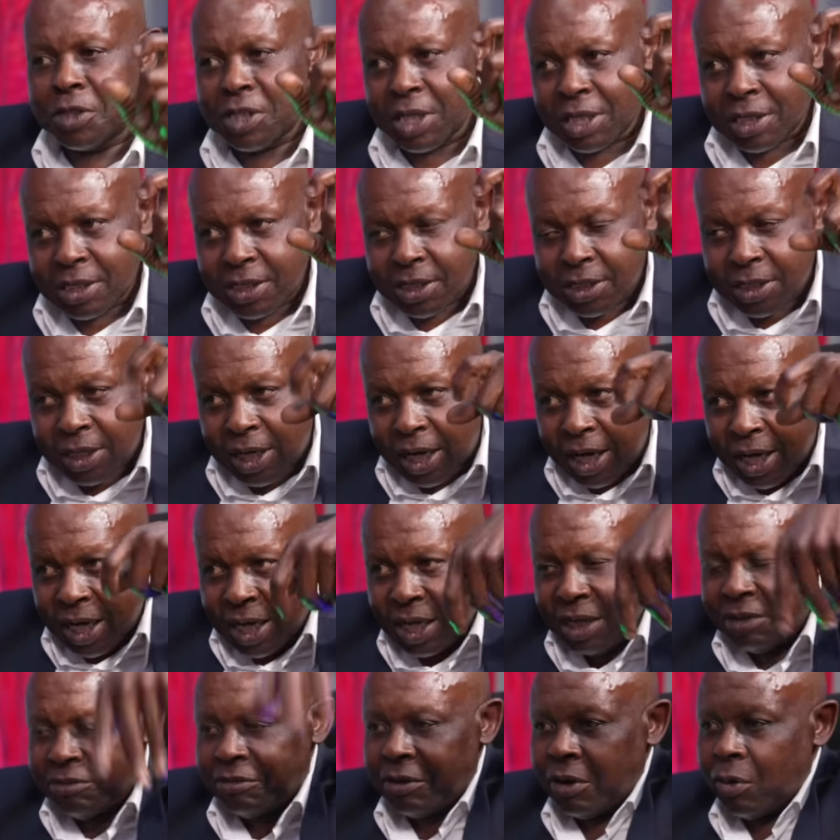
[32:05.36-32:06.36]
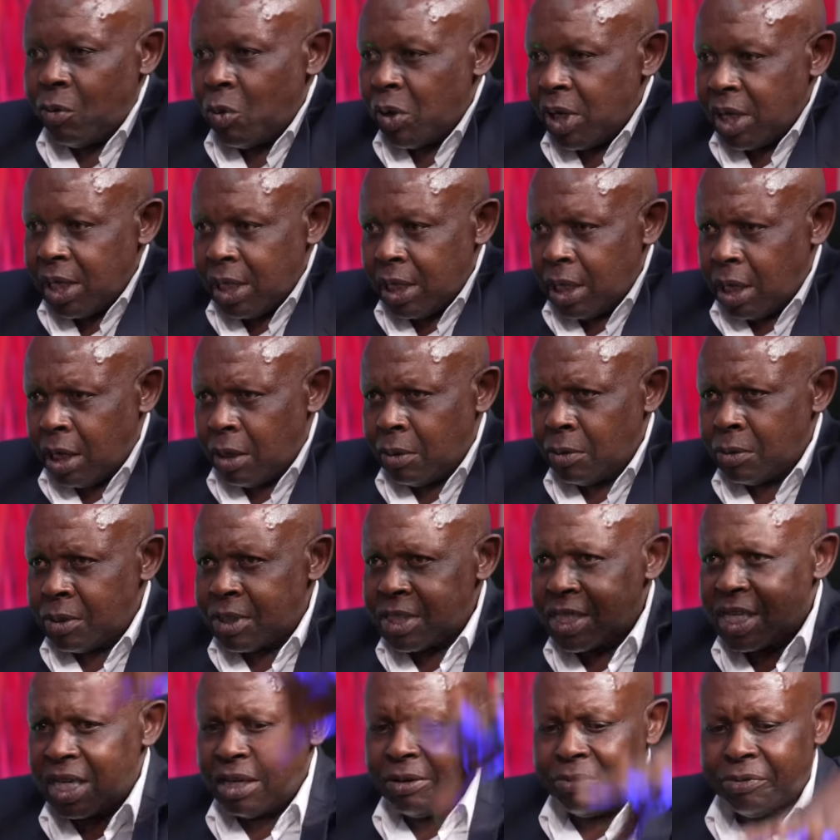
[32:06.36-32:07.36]
just drive away, I would
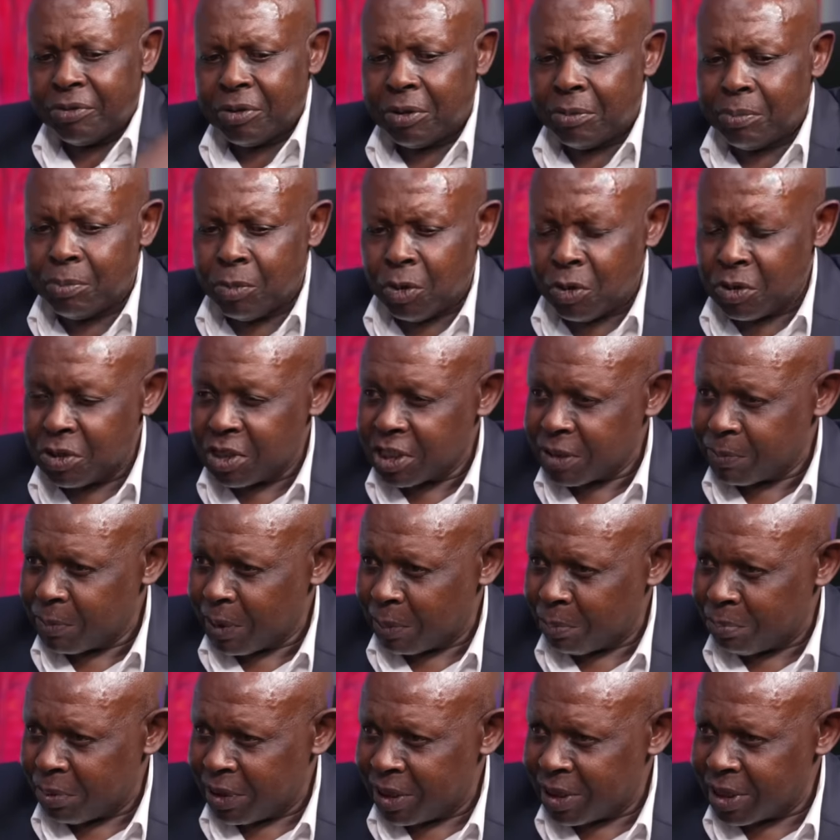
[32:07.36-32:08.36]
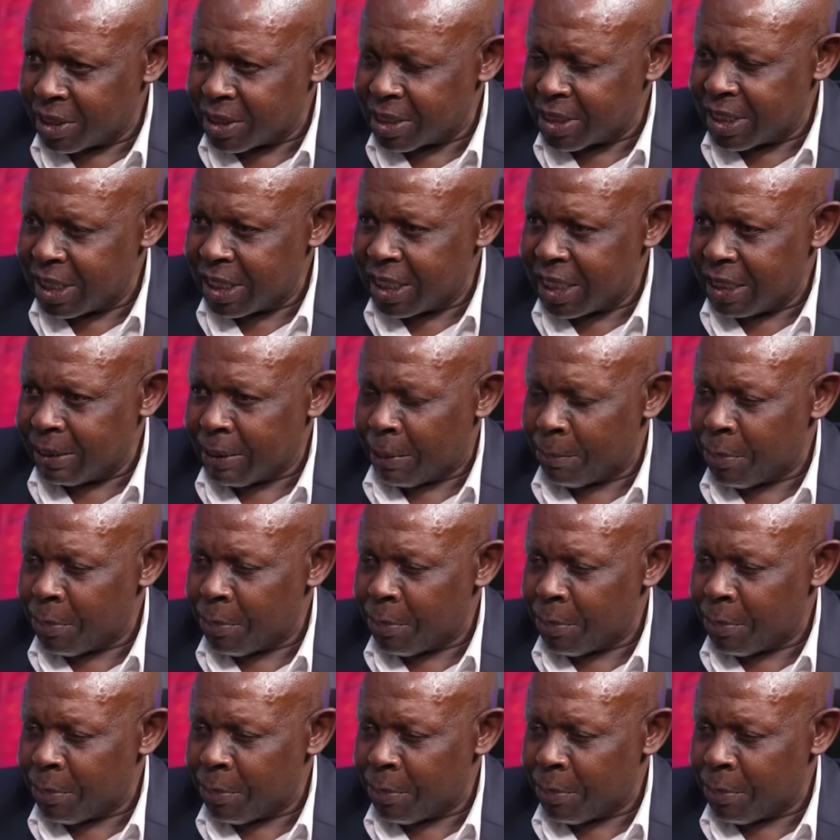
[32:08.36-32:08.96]
say, from Moses Mabhida Stadium,